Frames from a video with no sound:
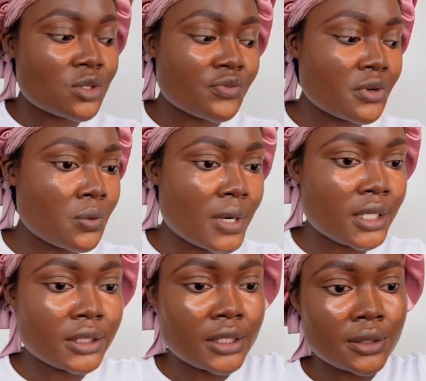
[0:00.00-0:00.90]
for a while
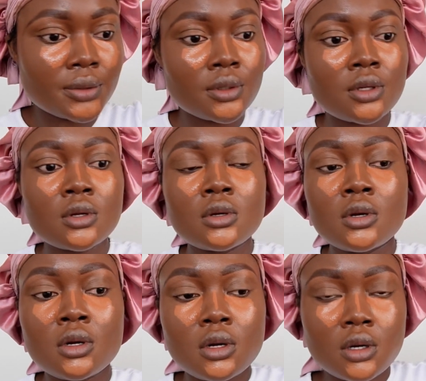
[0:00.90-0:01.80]
now,
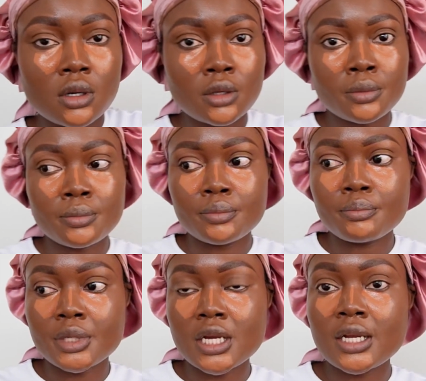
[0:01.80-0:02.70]

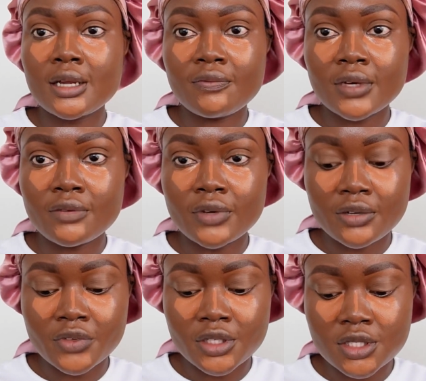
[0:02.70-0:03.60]
but I love
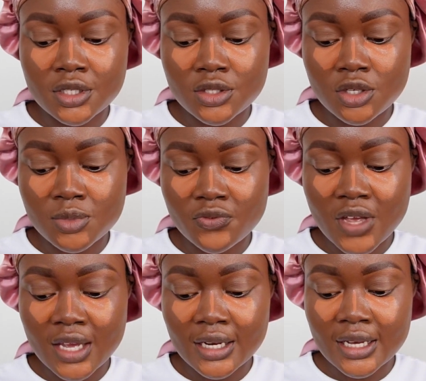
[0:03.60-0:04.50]
it in terms of
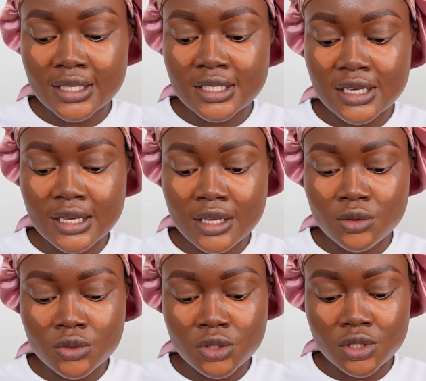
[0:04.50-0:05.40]
highlighting, and
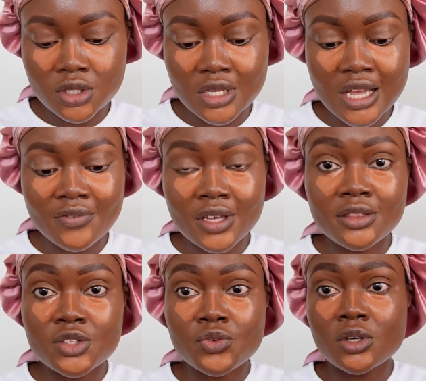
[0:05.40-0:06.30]
also just I've had
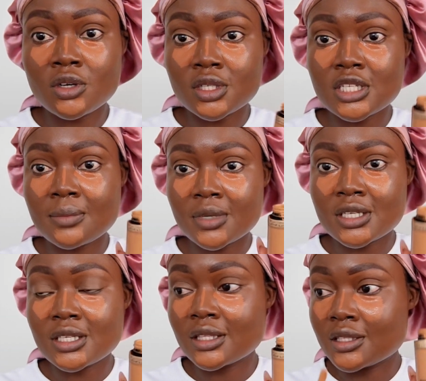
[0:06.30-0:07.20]
this for a long time guys.
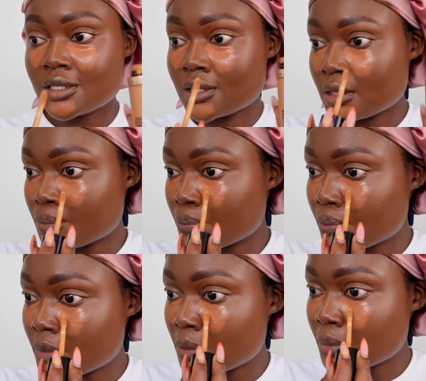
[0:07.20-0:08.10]
Like this is
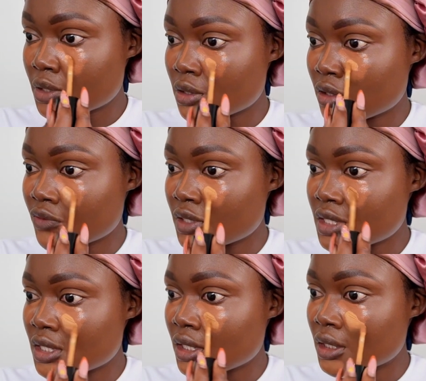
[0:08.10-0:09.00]
a bottle of
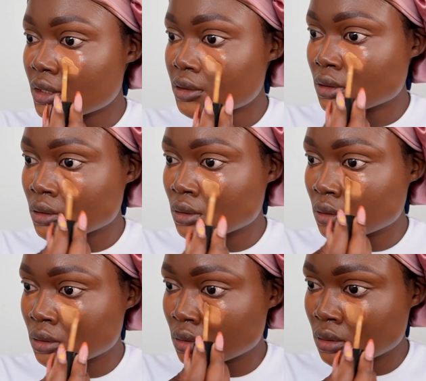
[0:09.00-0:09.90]
concealer
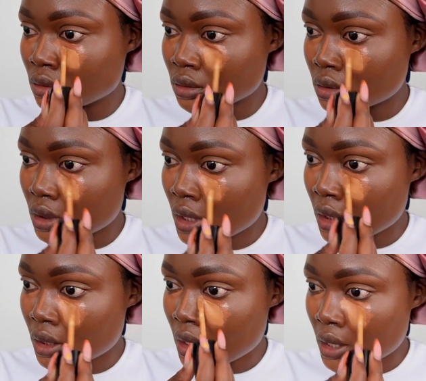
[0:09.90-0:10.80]

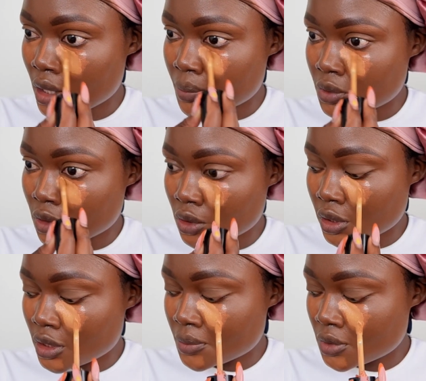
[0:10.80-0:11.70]
and I absolutely
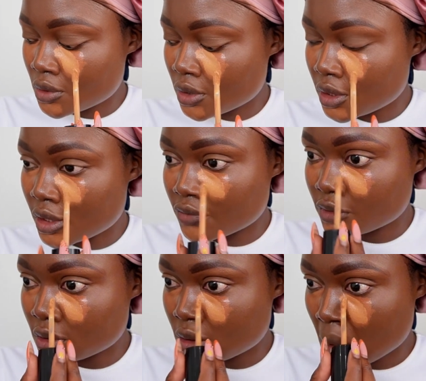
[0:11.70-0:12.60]
love
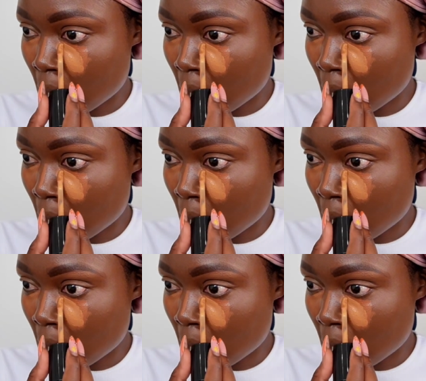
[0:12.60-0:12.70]
it.